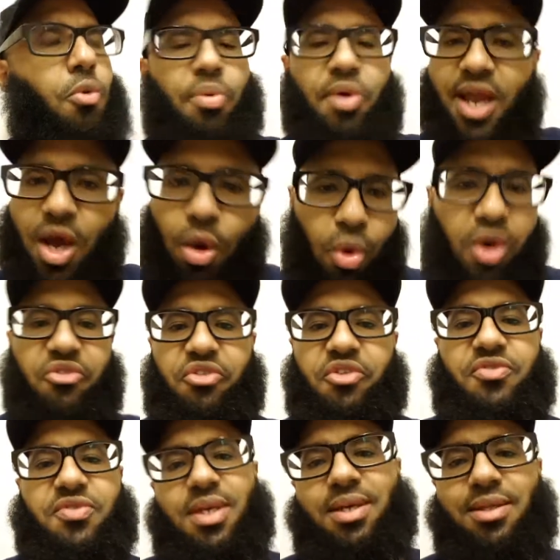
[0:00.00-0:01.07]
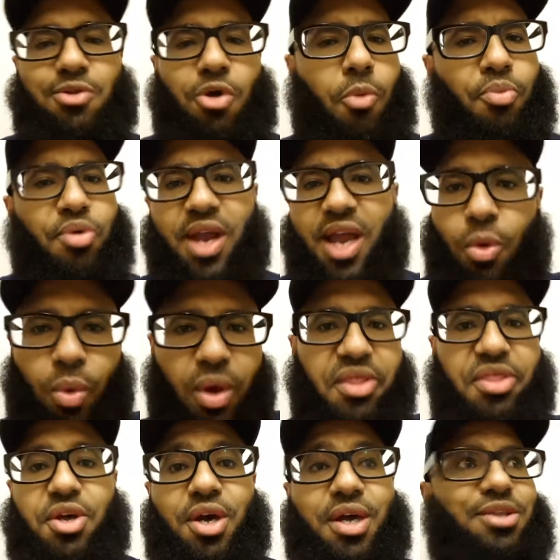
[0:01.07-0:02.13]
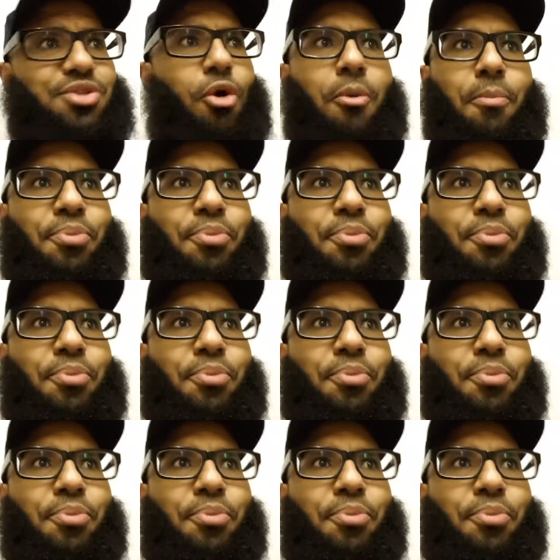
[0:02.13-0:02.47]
Don't pray at 1:15. Don't pray at 1:30.